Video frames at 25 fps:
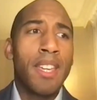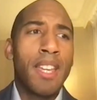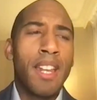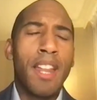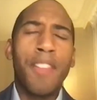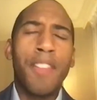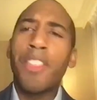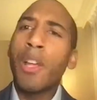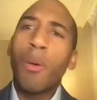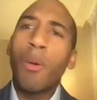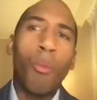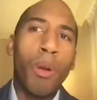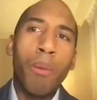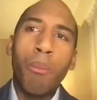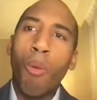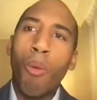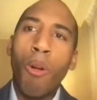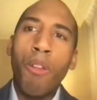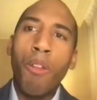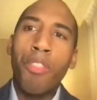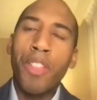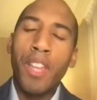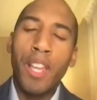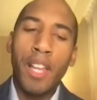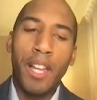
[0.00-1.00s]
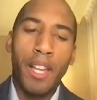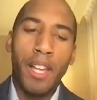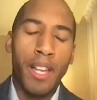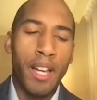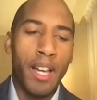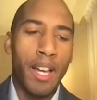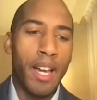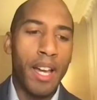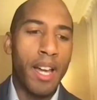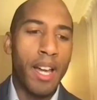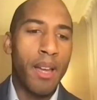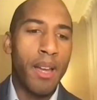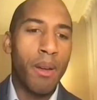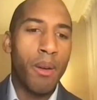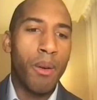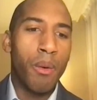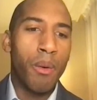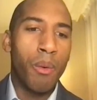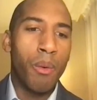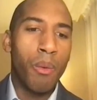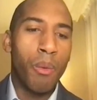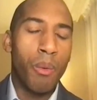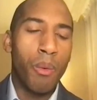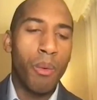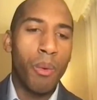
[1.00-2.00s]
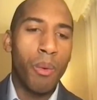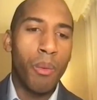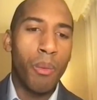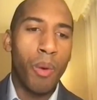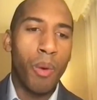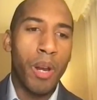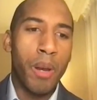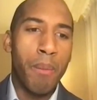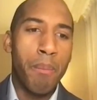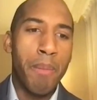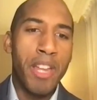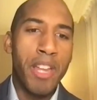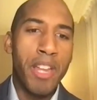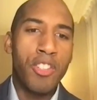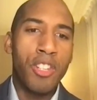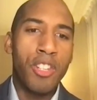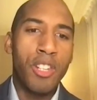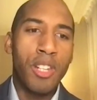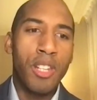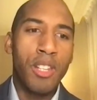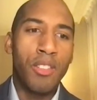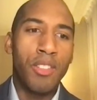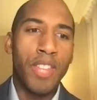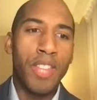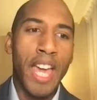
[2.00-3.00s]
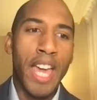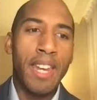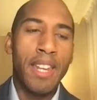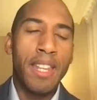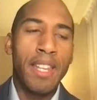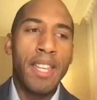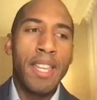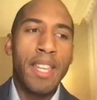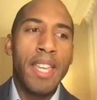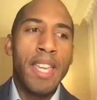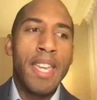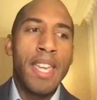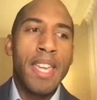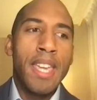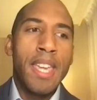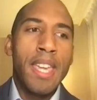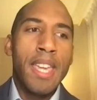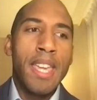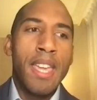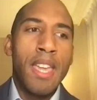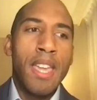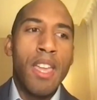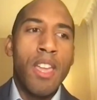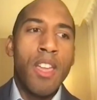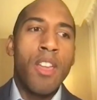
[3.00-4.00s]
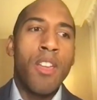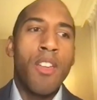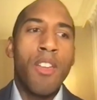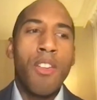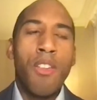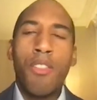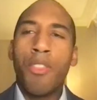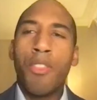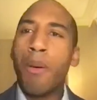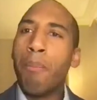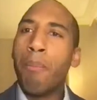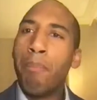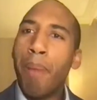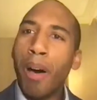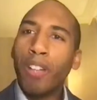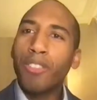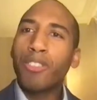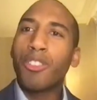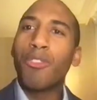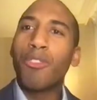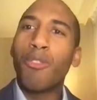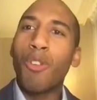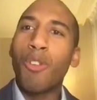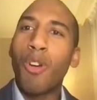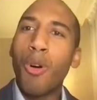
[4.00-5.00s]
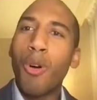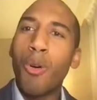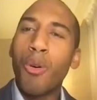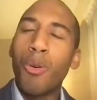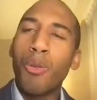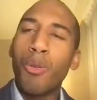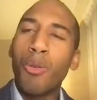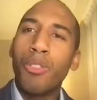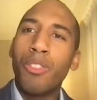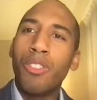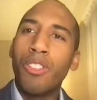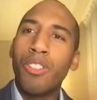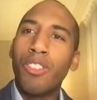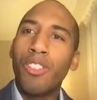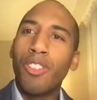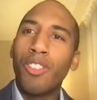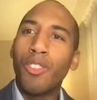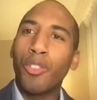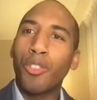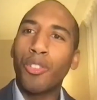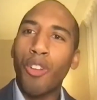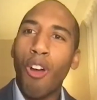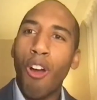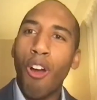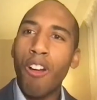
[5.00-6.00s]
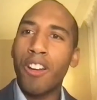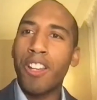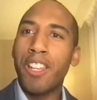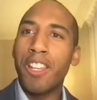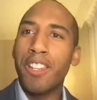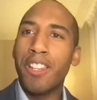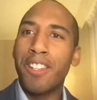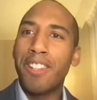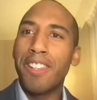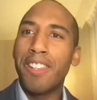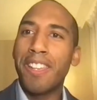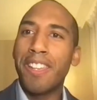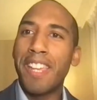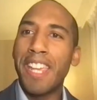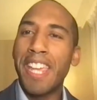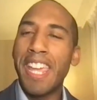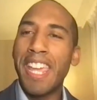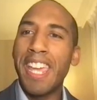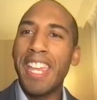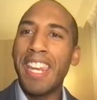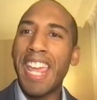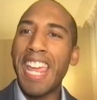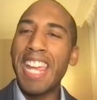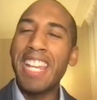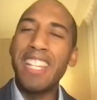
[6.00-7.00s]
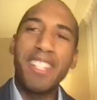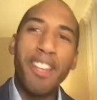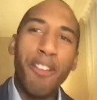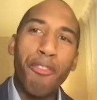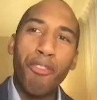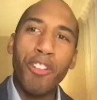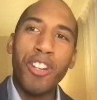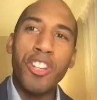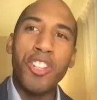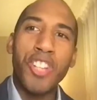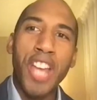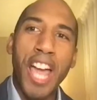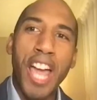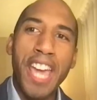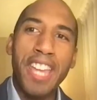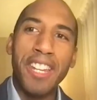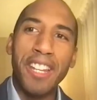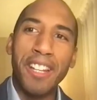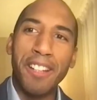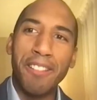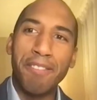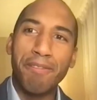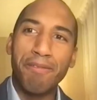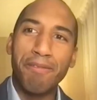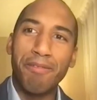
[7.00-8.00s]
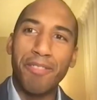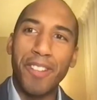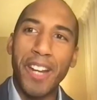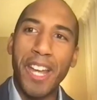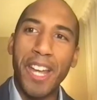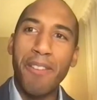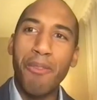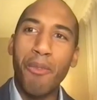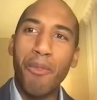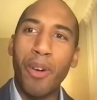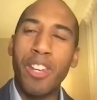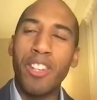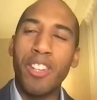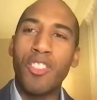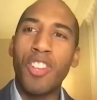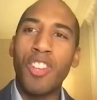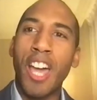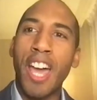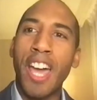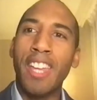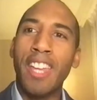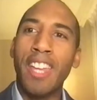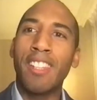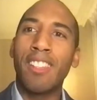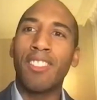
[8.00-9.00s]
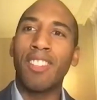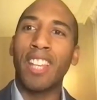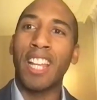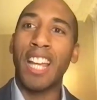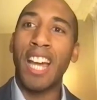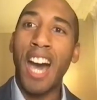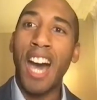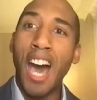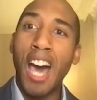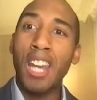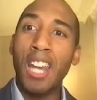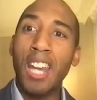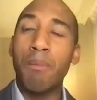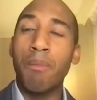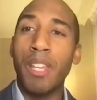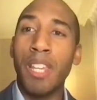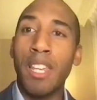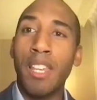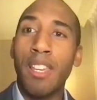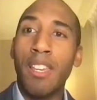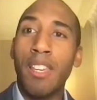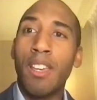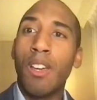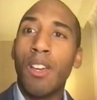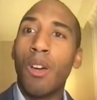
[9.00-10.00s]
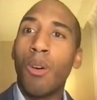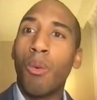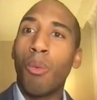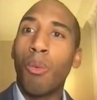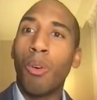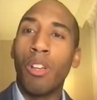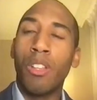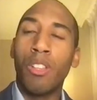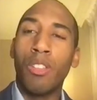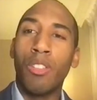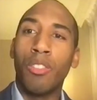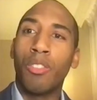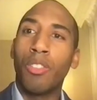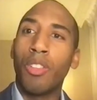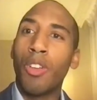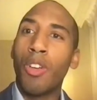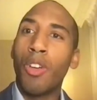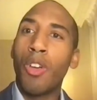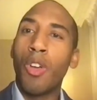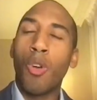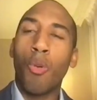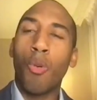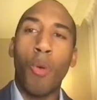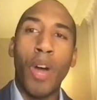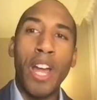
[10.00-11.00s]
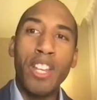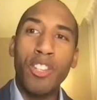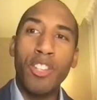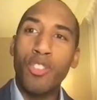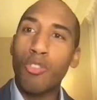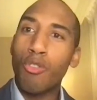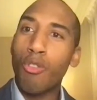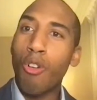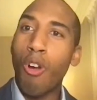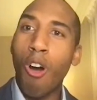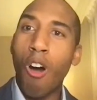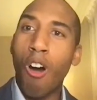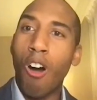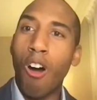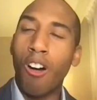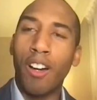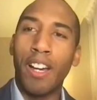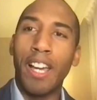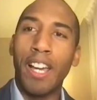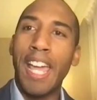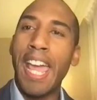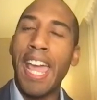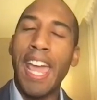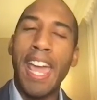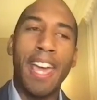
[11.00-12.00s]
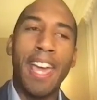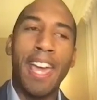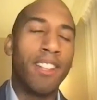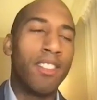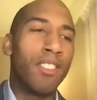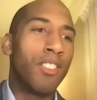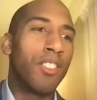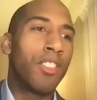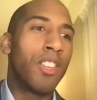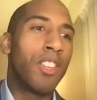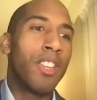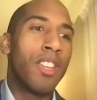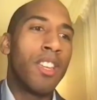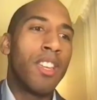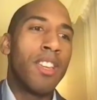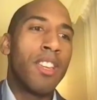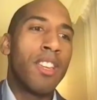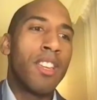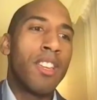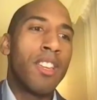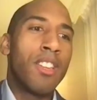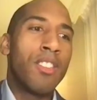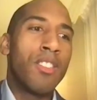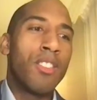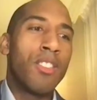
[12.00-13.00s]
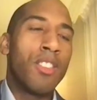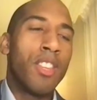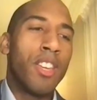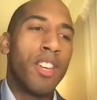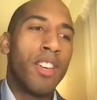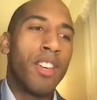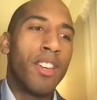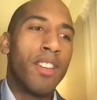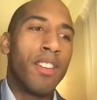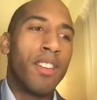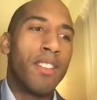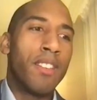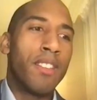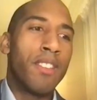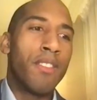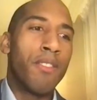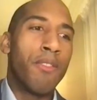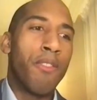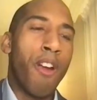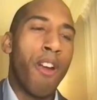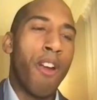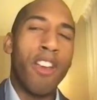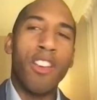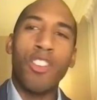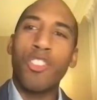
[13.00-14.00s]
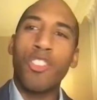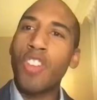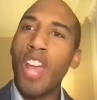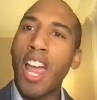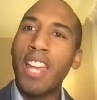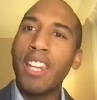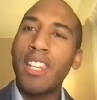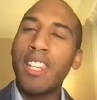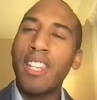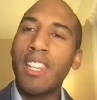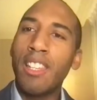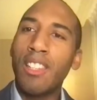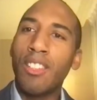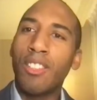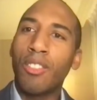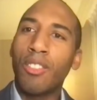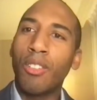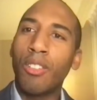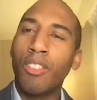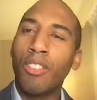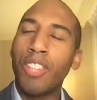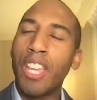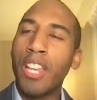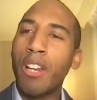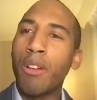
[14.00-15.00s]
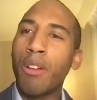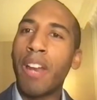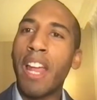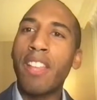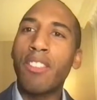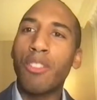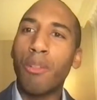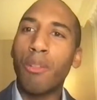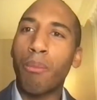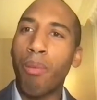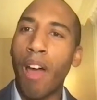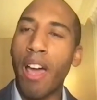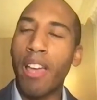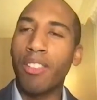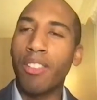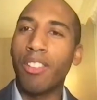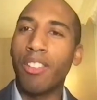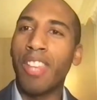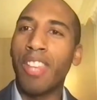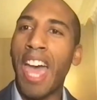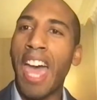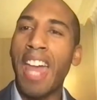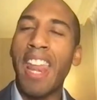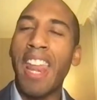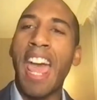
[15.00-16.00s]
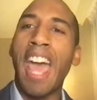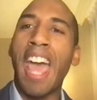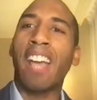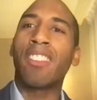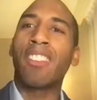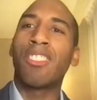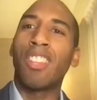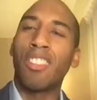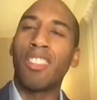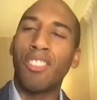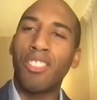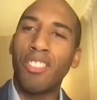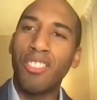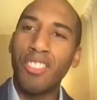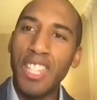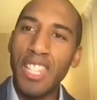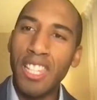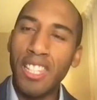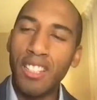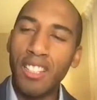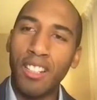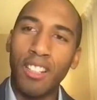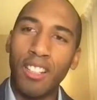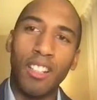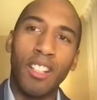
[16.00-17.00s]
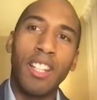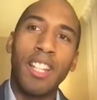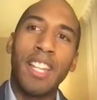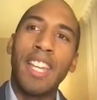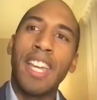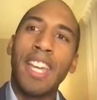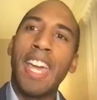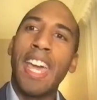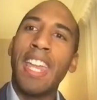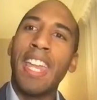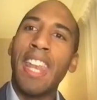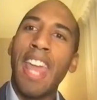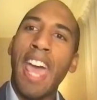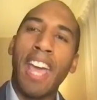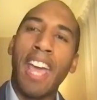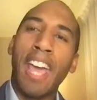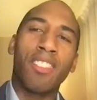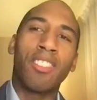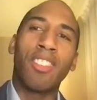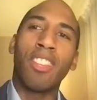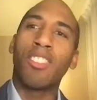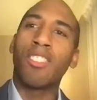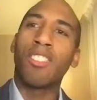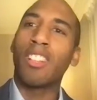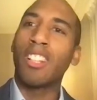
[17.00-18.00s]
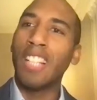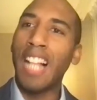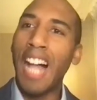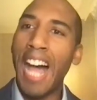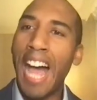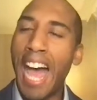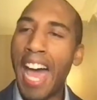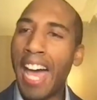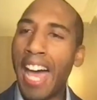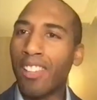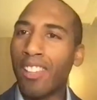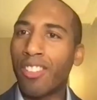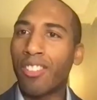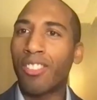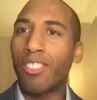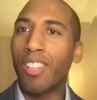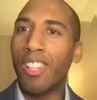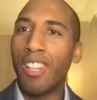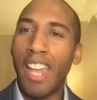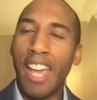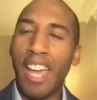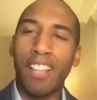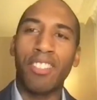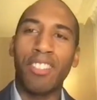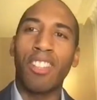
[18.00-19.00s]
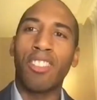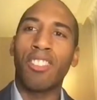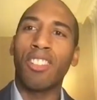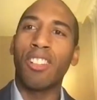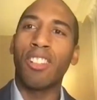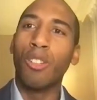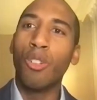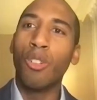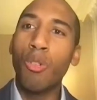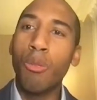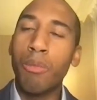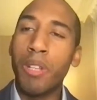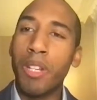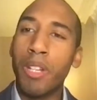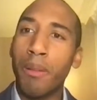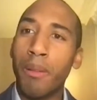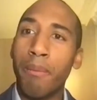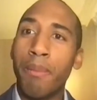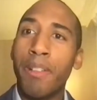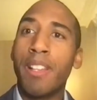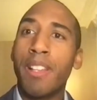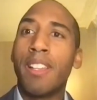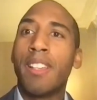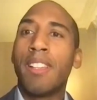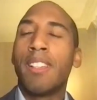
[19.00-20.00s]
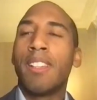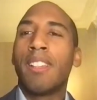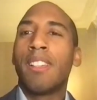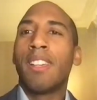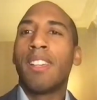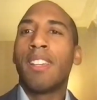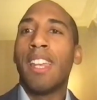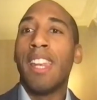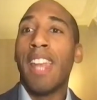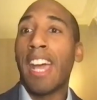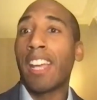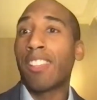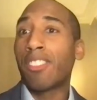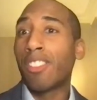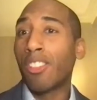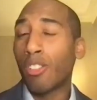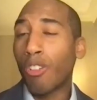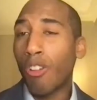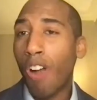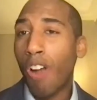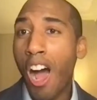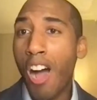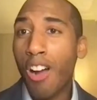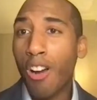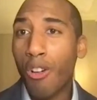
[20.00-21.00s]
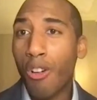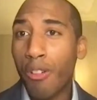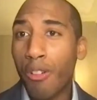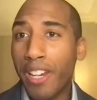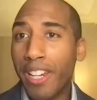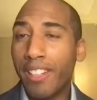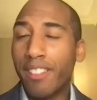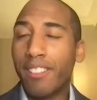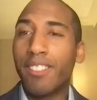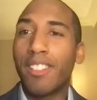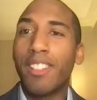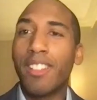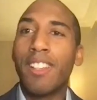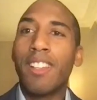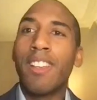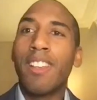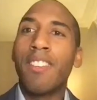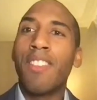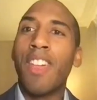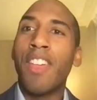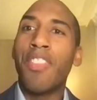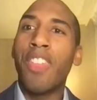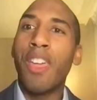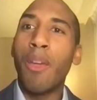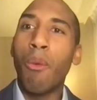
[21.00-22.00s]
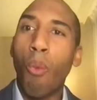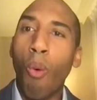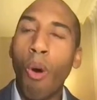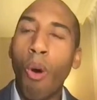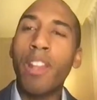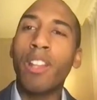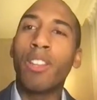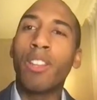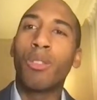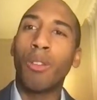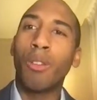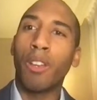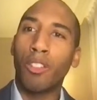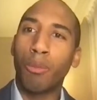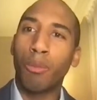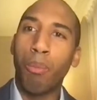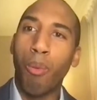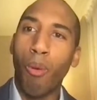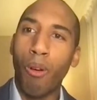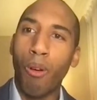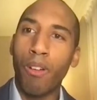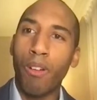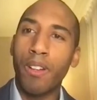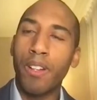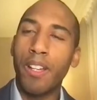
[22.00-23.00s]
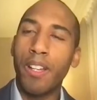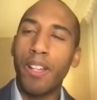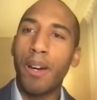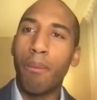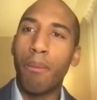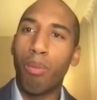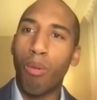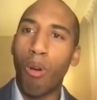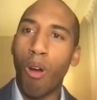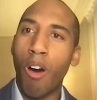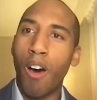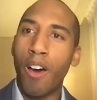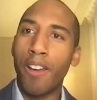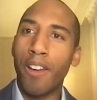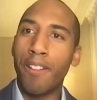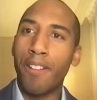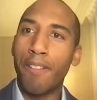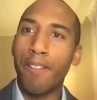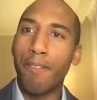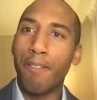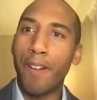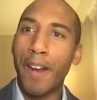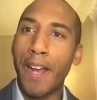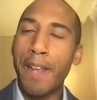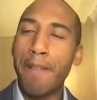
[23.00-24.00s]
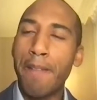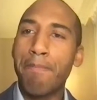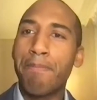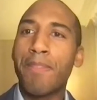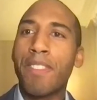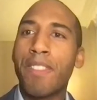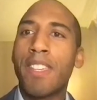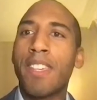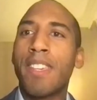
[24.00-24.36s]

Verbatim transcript: And I think one more thing I want to mention is that the Belt and Road started in a different China, right? When China's economy was quite strong and the various Chinese state owned enterprises had excess steel and excess glass and excess aluminum and excess concrete that they wanted to export abroad, right?